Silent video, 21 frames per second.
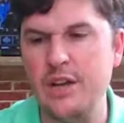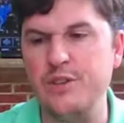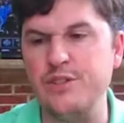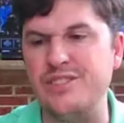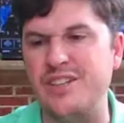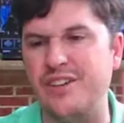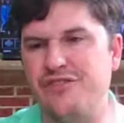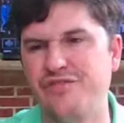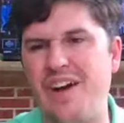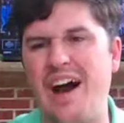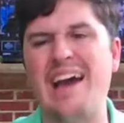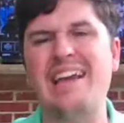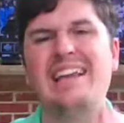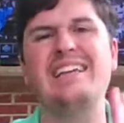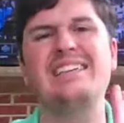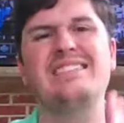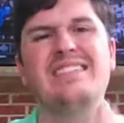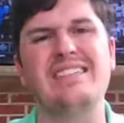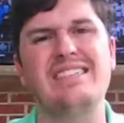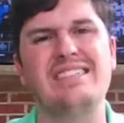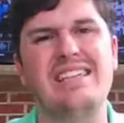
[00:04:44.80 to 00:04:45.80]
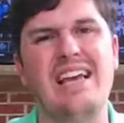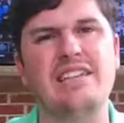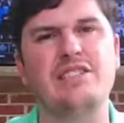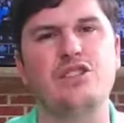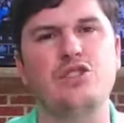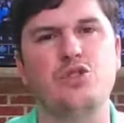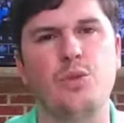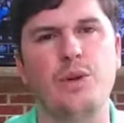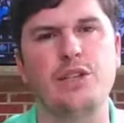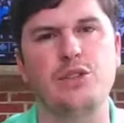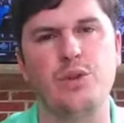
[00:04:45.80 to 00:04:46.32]
defining success in
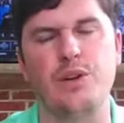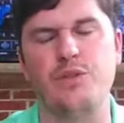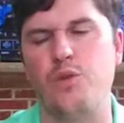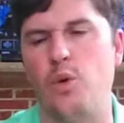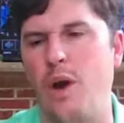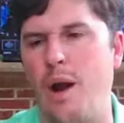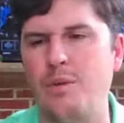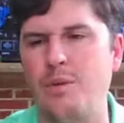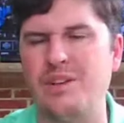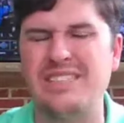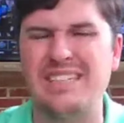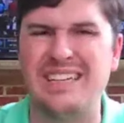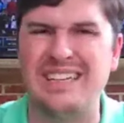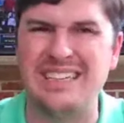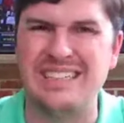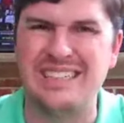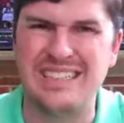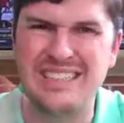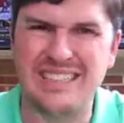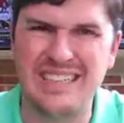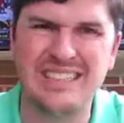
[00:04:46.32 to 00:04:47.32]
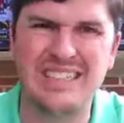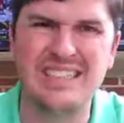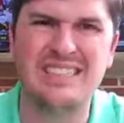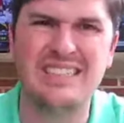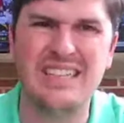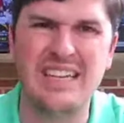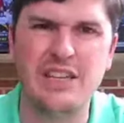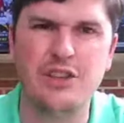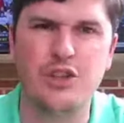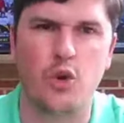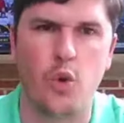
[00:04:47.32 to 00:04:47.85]
2024. I want to see
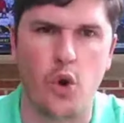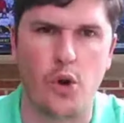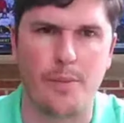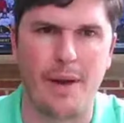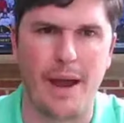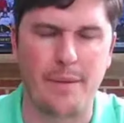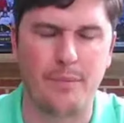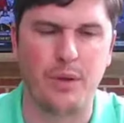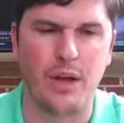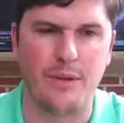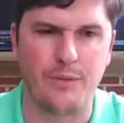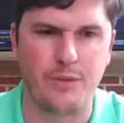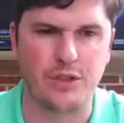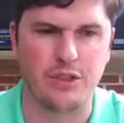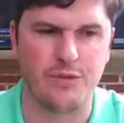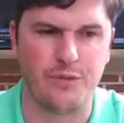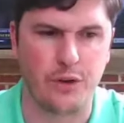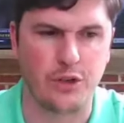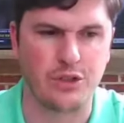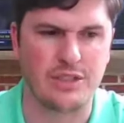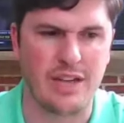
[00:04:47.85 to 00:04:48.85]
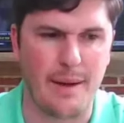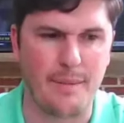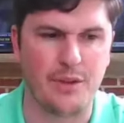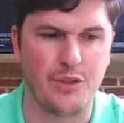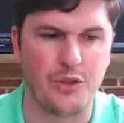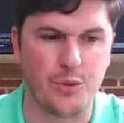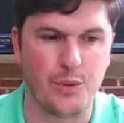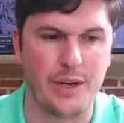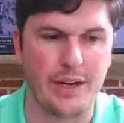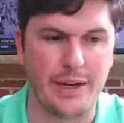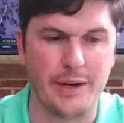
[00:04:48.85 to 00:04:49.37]
consistency in the quarterback play for the first time in
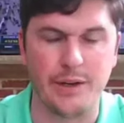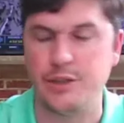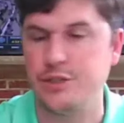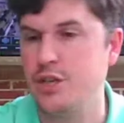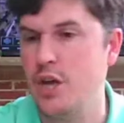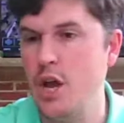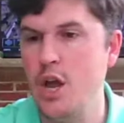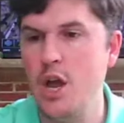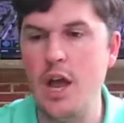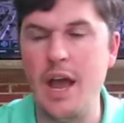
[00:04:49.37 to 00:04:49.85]
three years.